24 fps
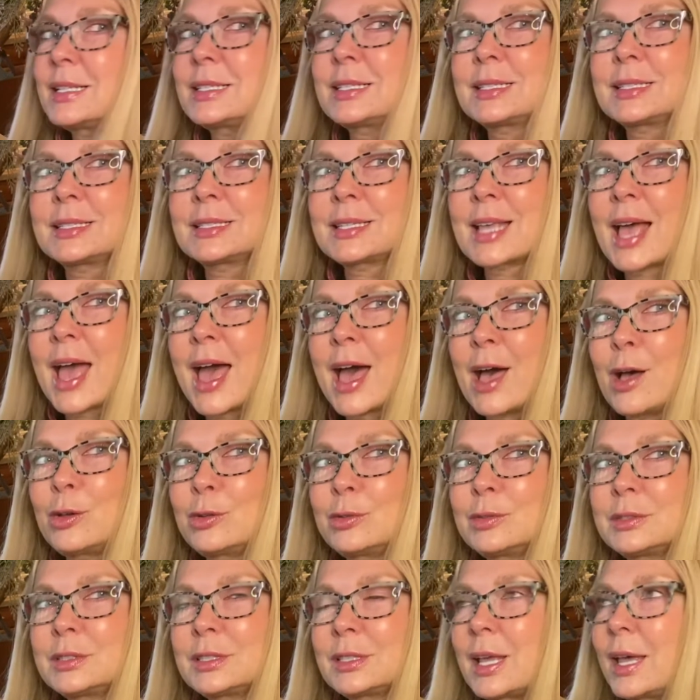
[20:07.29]

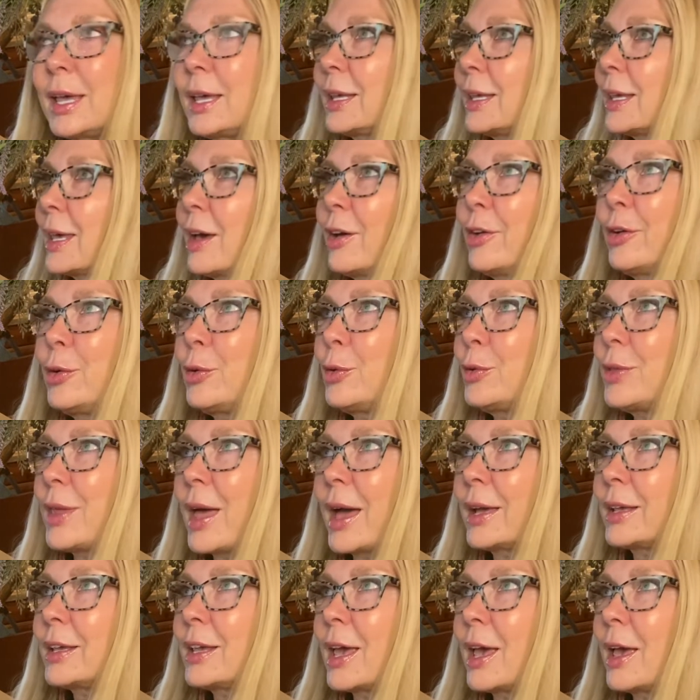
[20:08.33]
sounds like, oh,
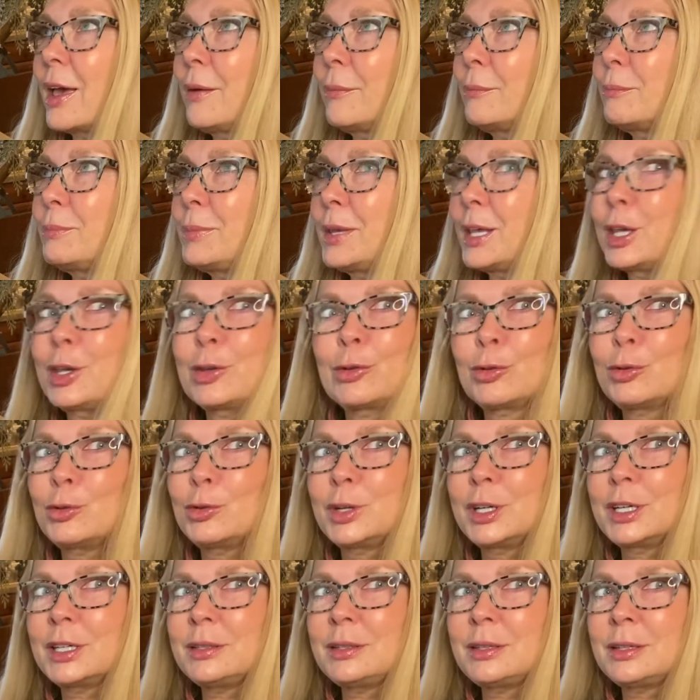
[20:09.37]
that can't be
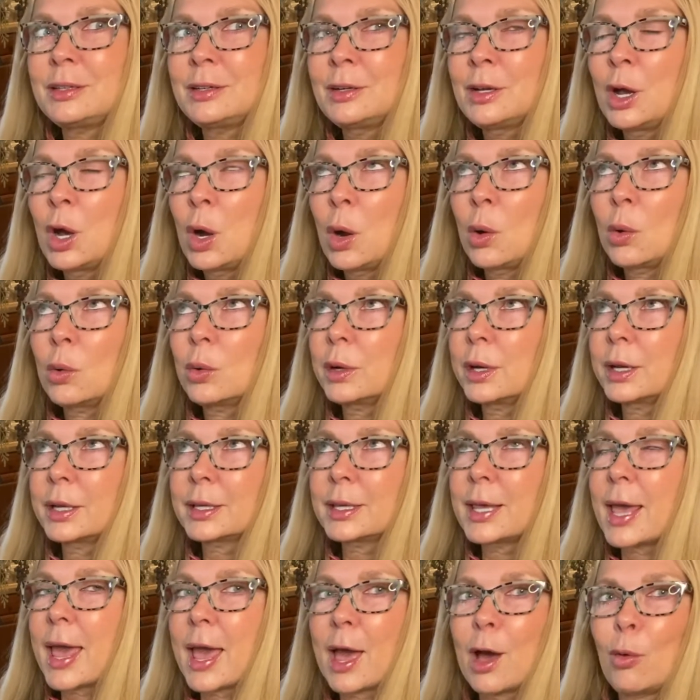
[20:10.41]
good or it
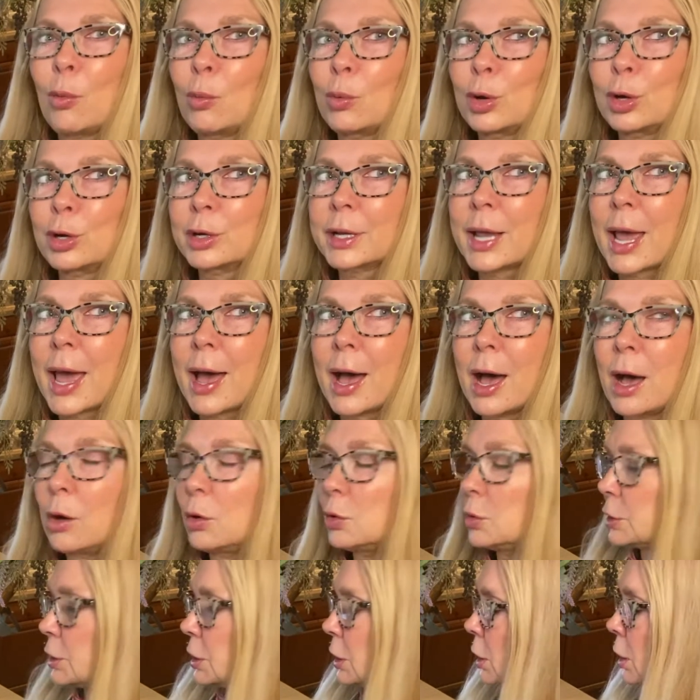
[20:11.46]
can't work
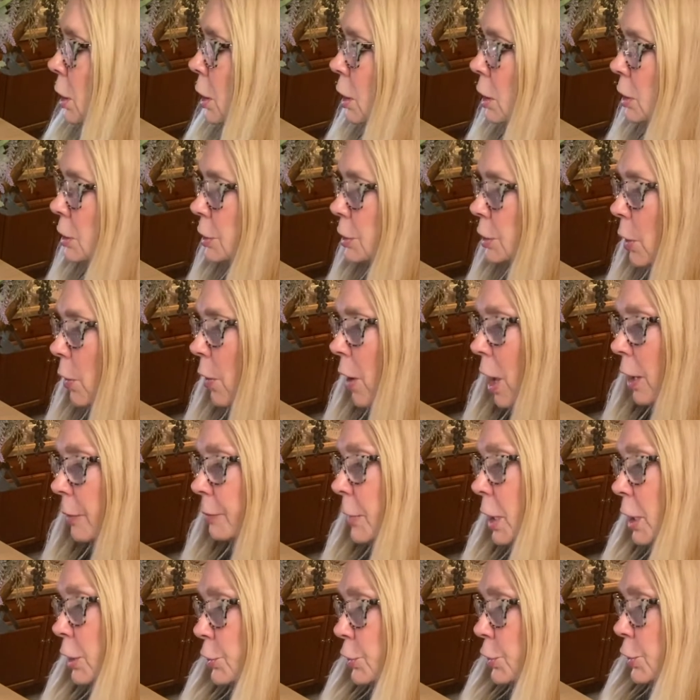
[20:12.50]
out. So I'm
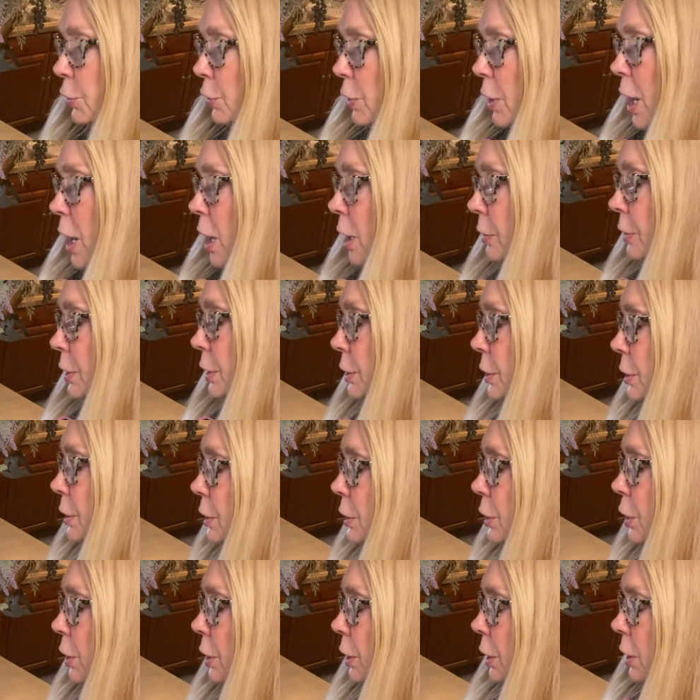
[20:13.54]
not sure how this is
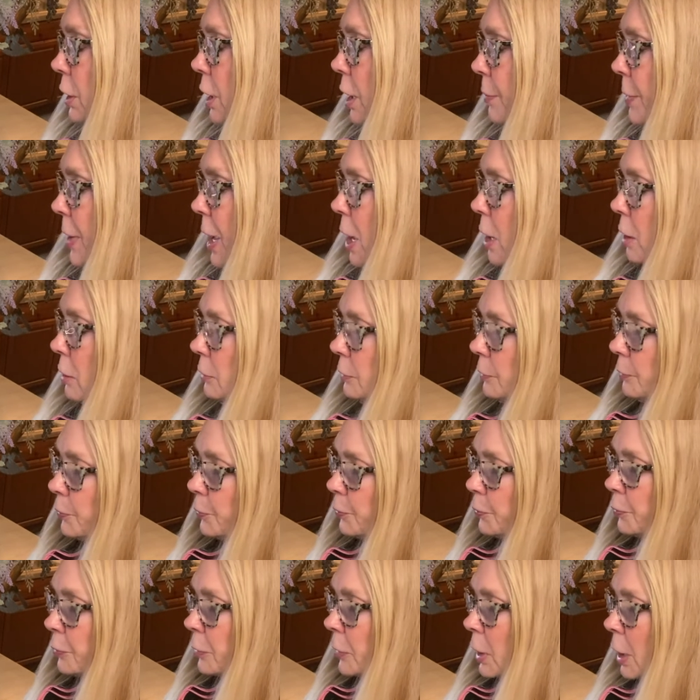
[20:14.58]
going to come out,
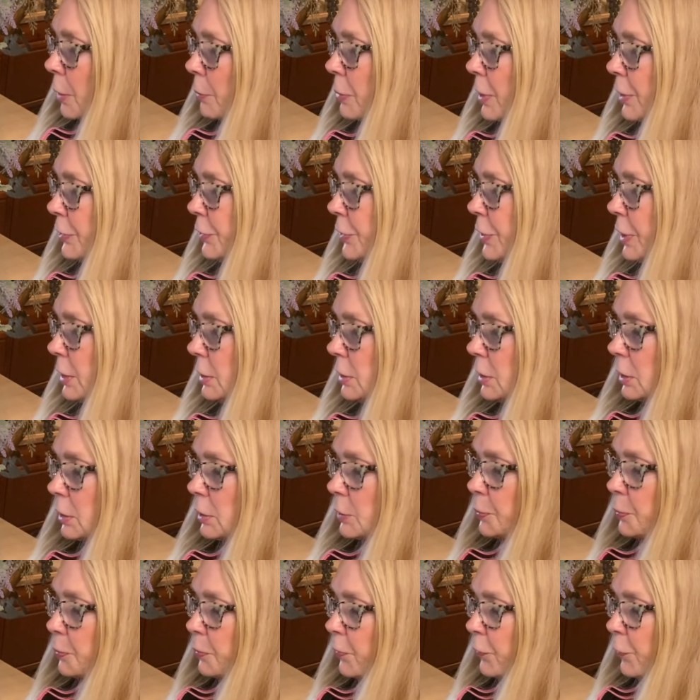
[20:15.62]
but this is
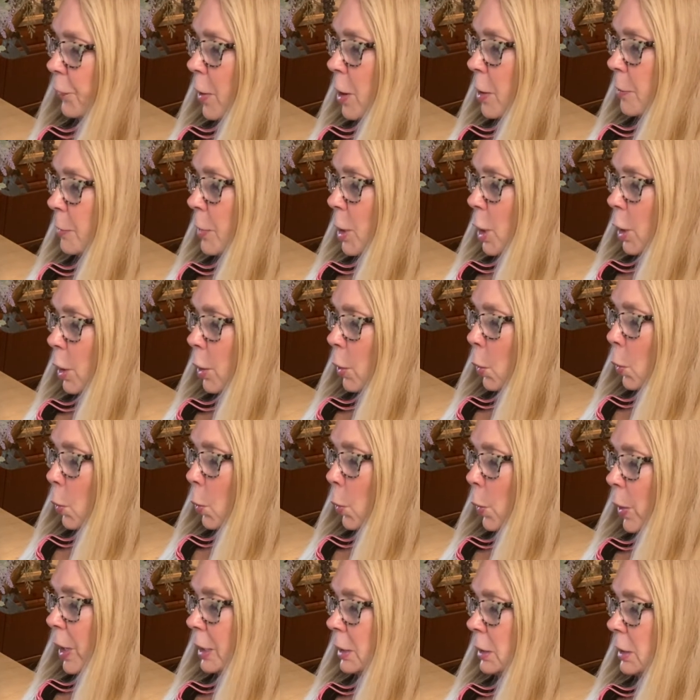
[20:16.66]
from
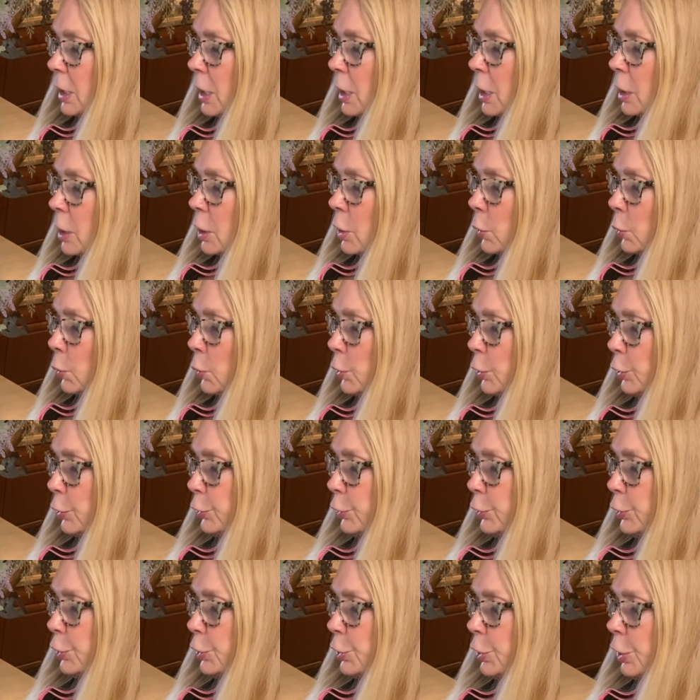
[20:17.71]
Wendy
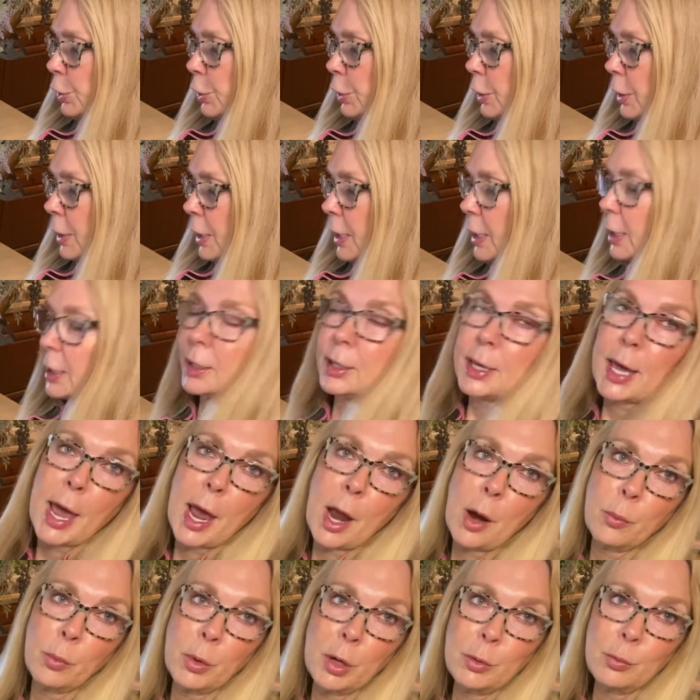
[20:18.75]
Roosh in
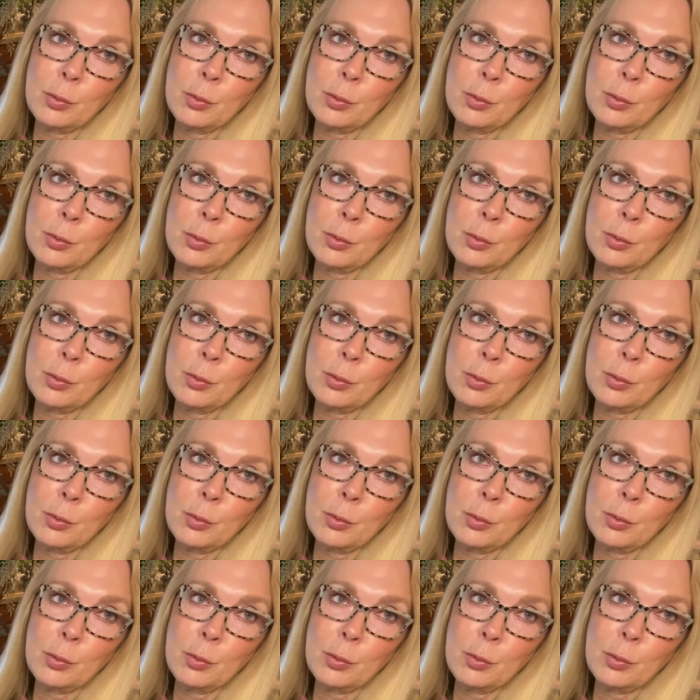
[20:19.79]
Cameron,